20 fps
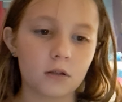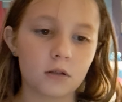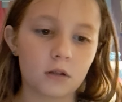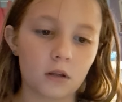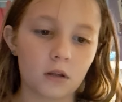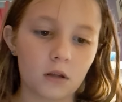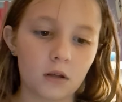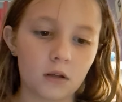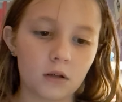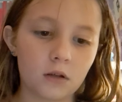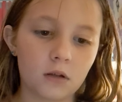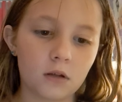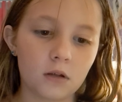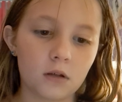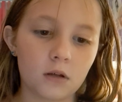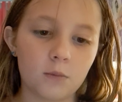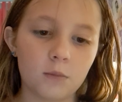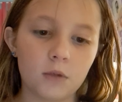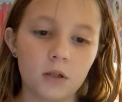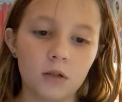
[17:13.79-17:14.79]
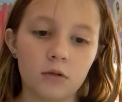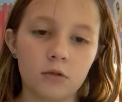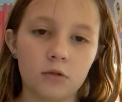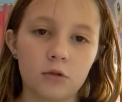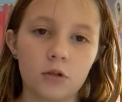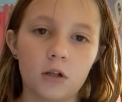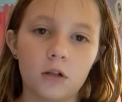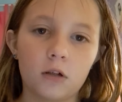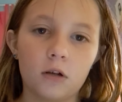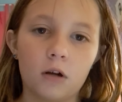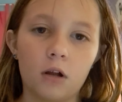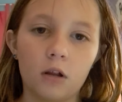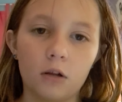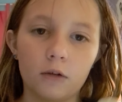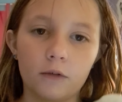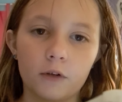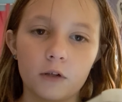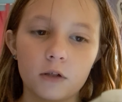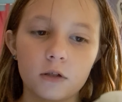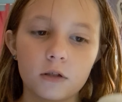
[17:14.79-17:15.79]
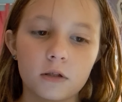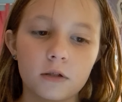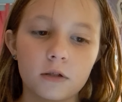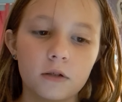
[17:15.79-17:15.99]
like, I'm gonna try to call her first.